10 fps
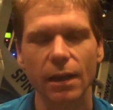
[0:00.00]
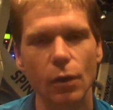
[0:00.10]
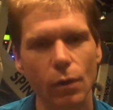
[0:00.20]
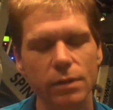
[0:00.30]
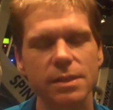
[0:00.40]
it
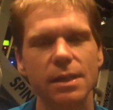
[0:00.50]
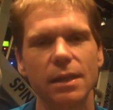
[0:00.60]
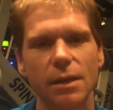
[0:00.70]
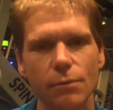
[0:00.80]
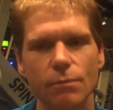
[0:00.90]

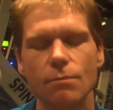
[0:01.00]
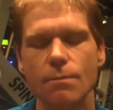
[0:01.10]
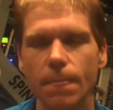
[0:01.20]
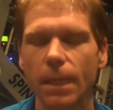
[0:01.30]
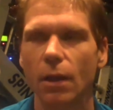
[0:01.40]

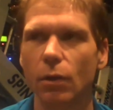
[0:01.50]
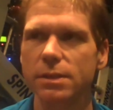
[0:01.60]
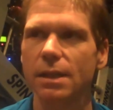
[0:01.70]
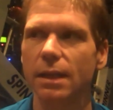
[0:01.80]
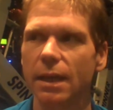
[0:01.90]

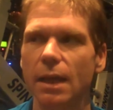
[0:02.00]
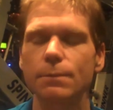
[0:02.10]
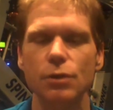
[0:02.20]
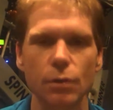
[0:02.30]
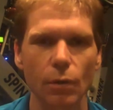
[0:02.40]
constantly
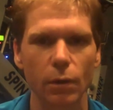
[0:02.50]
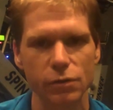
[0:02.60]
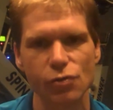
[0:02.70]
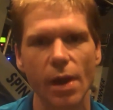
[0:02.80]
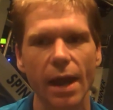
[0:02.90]
keeps you
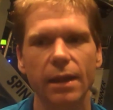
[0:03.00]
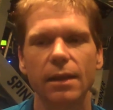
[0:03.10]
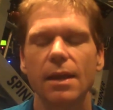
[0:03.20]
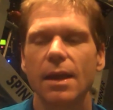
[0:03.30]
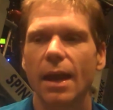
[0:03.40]
on track.